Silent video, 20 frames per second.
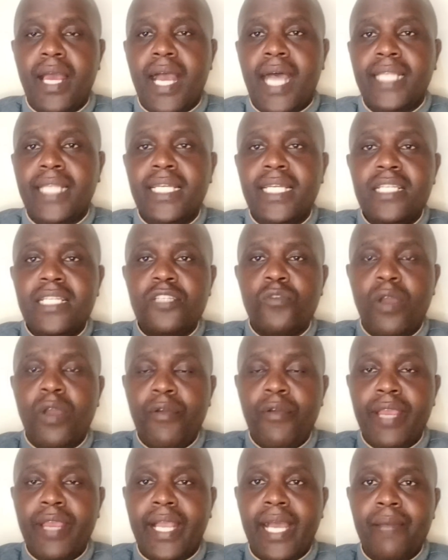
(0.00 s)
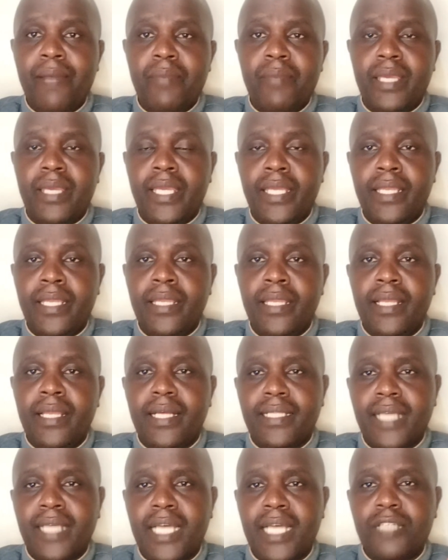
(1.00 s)
And that is where we come in,
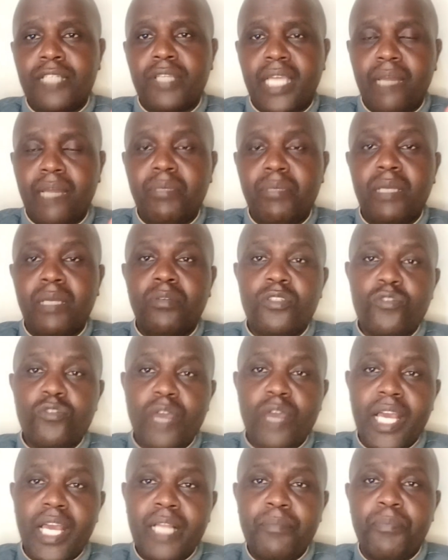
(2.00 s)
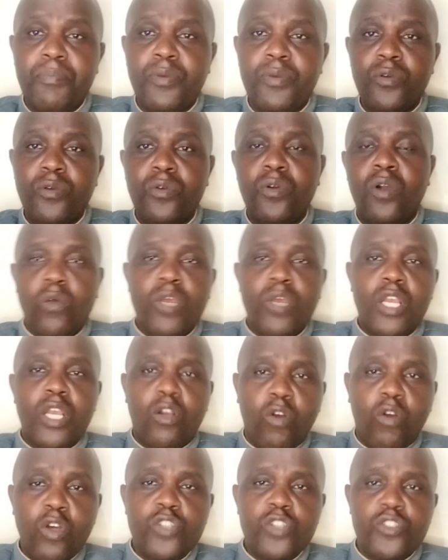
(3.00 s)
that we can be able to help you. We
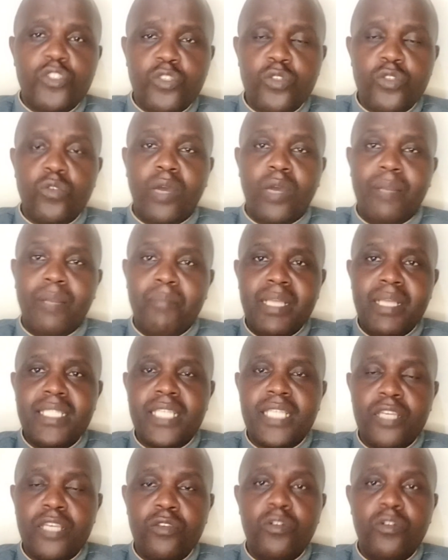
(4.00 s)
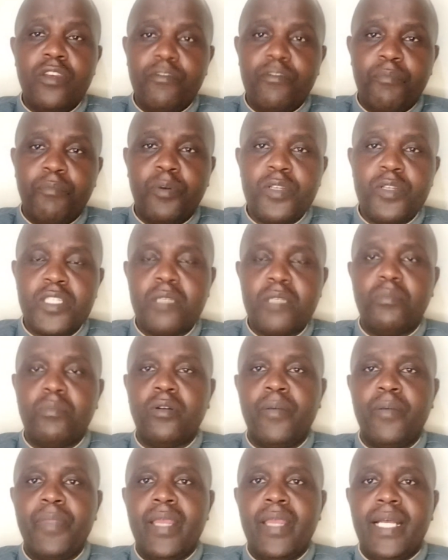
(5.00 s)
coach you and mentor you if
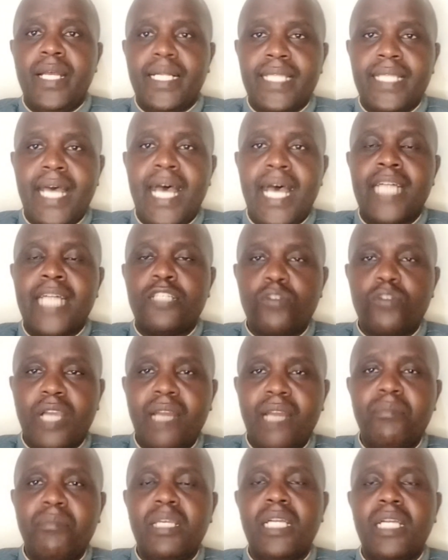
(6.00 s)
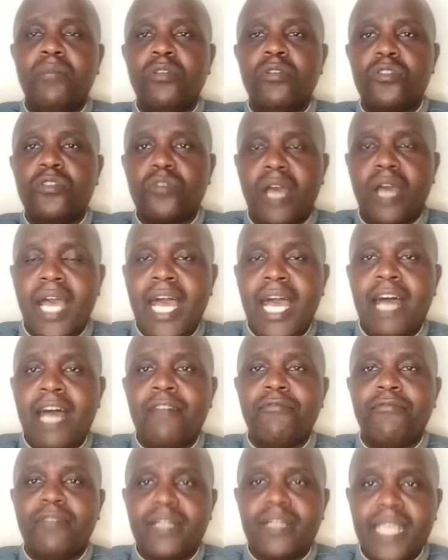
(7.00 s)
possible, that you can be able to
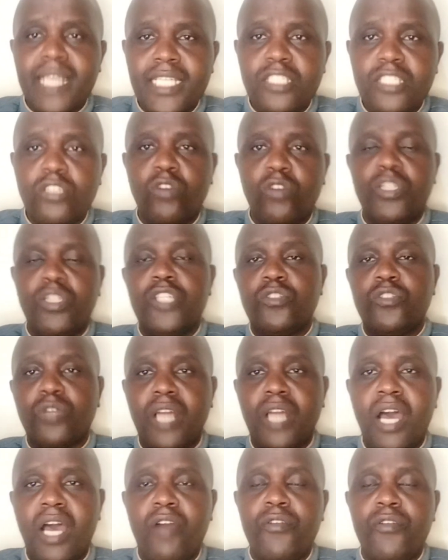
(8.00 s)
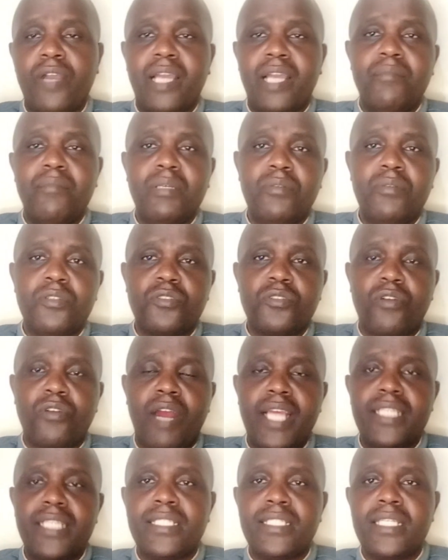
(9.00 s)
have that knowledge on how you can be able to
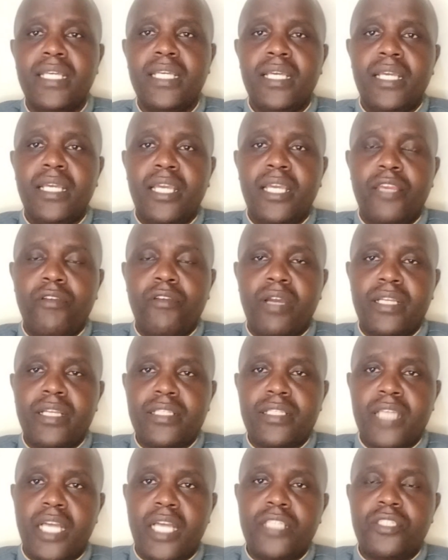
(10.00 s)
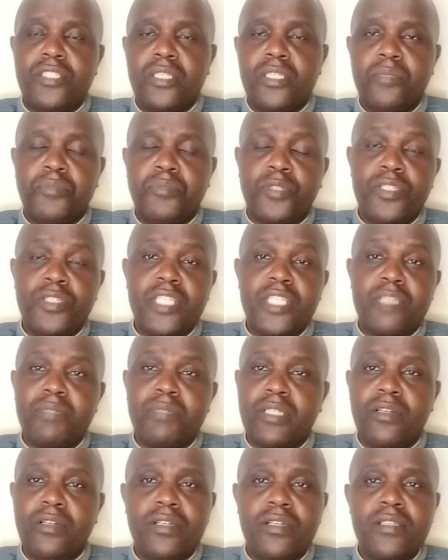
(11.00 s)
write your research project.
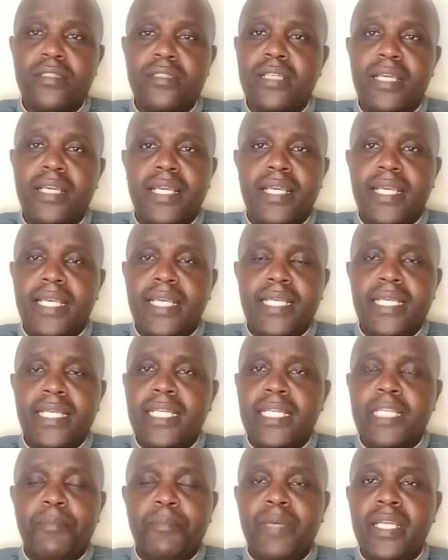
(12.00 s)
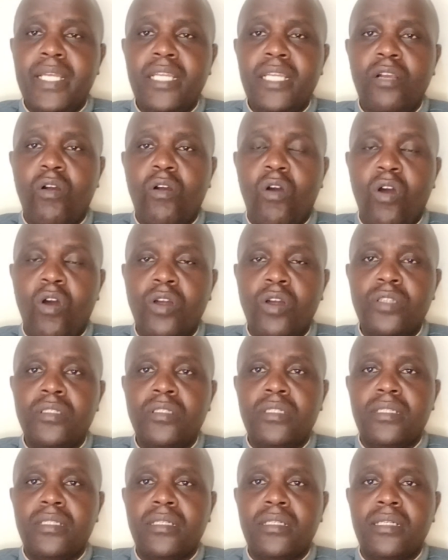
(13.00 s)
Because depending
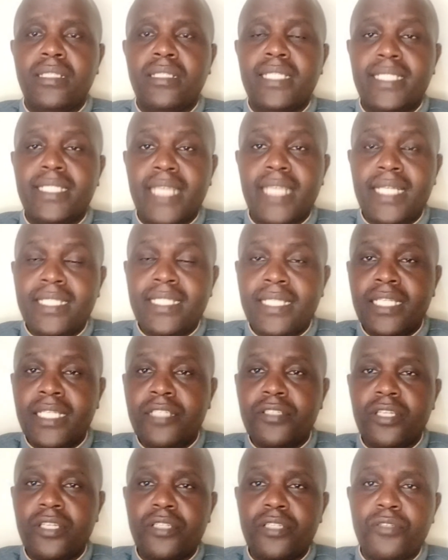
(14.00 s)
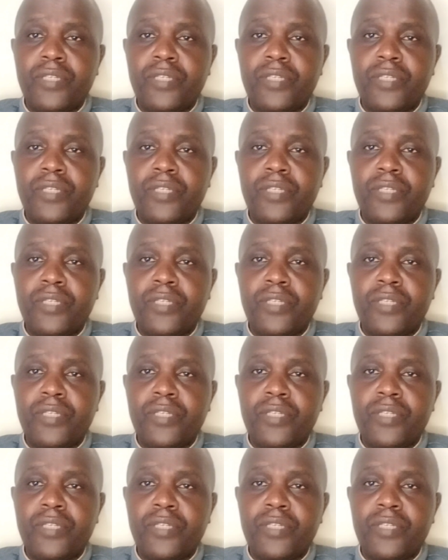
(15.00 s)
on the data that you are